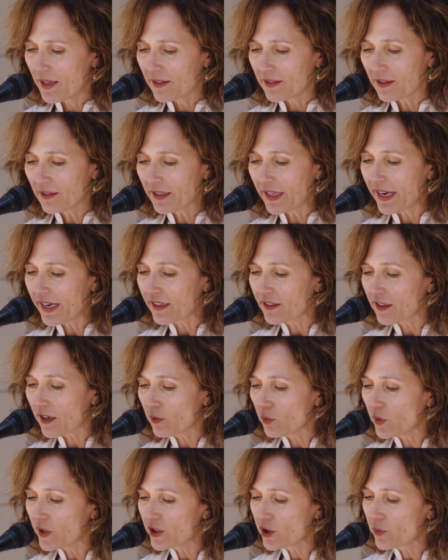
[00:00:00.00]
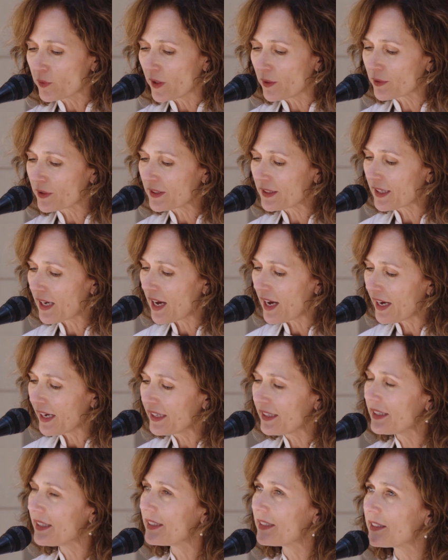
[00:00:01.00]
The land on which we
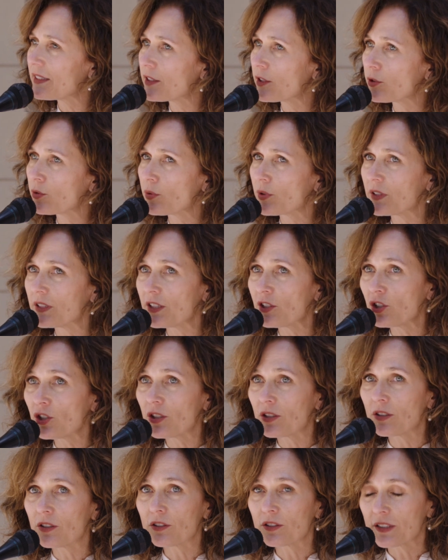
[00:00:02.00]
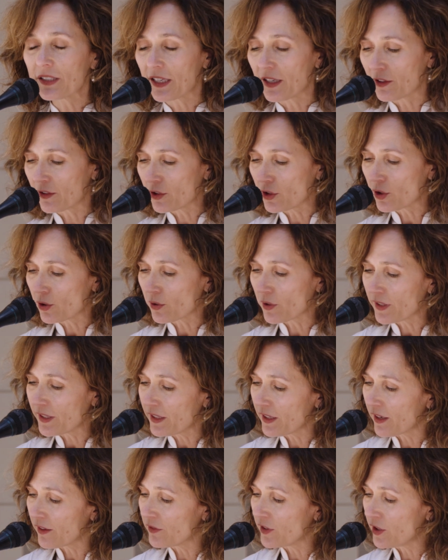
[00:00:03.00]
reside is the traditional
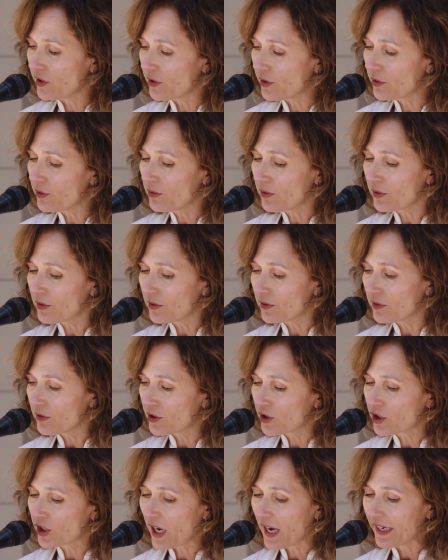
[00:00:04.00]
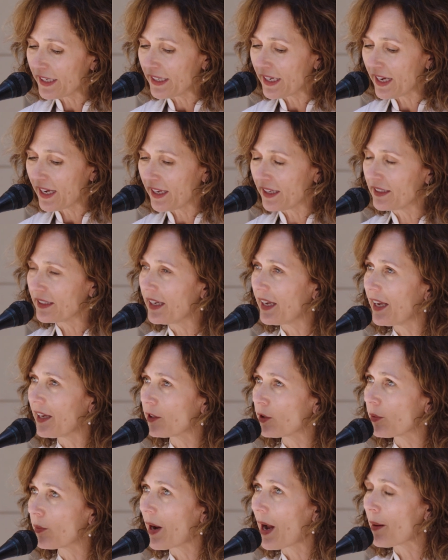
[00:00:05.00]
territory of the Ute, Cheyenne, and
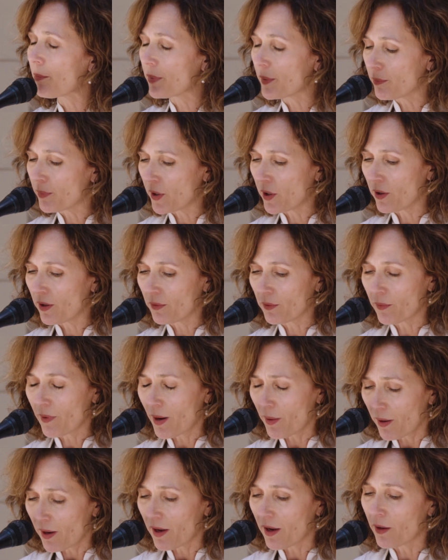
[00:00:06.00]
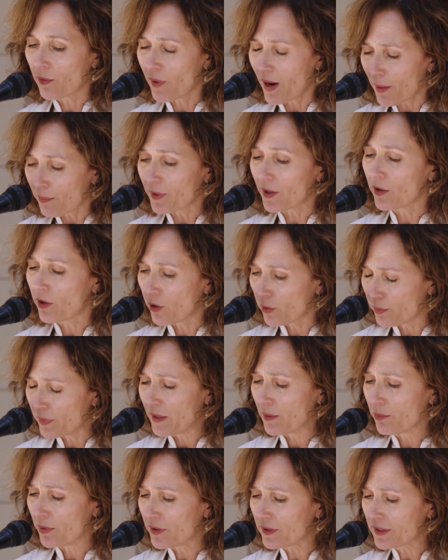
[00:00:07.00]
Arapaho
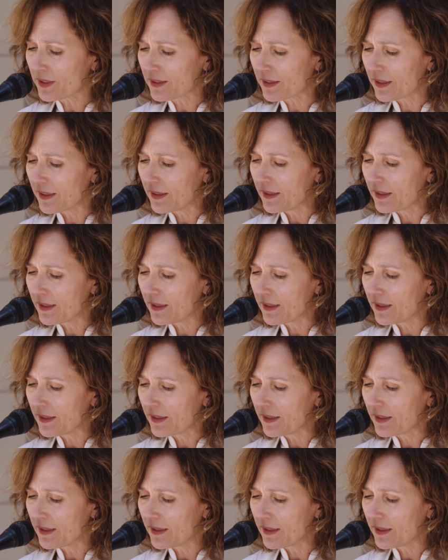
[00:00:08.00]
peoples,